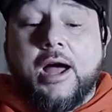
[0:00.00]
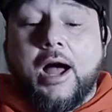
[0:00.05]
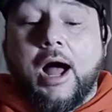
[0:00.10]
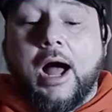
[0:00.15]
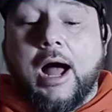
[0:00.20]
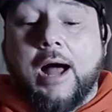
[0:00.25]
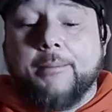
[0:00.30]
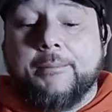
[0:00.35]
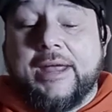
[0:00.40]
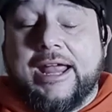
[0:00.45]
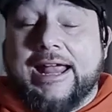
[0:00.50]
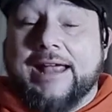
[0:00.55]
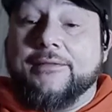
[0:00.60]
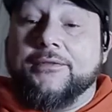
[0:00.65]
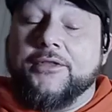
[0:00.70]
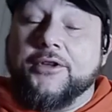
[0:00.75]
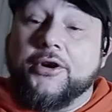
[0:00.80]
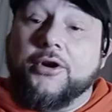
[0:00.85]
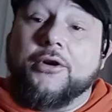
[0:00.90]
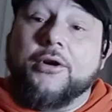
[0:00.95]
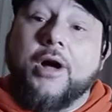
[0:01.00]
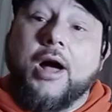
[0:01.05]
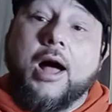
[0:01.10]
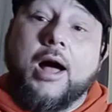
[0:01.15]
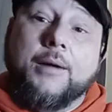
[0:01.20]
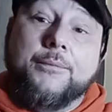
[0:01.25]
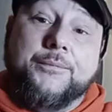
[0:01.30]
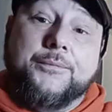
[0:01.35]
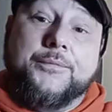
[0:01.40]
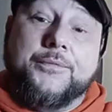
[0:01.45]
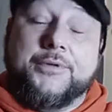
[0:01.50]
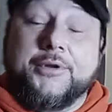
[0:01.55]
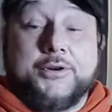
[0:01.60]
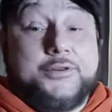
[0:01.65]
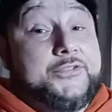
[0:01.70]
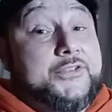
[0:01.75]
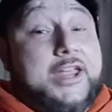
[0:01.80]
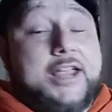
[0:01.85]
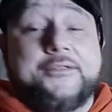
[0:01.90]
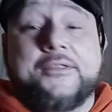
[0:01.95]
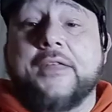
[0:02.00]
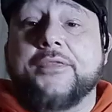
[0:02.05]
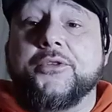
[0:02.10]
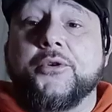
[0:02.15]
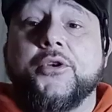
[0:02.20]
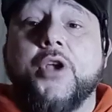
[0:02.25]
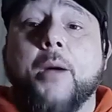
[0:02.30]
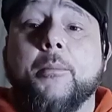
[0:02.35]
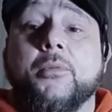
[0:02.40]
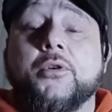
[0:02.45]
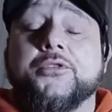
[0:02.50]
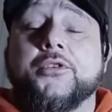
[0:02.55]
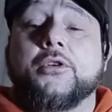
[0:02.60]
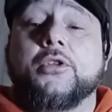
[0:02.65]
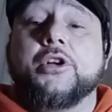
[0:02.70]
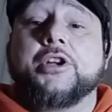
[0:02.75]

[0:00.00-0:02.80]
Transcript: and they're saying that their numbers are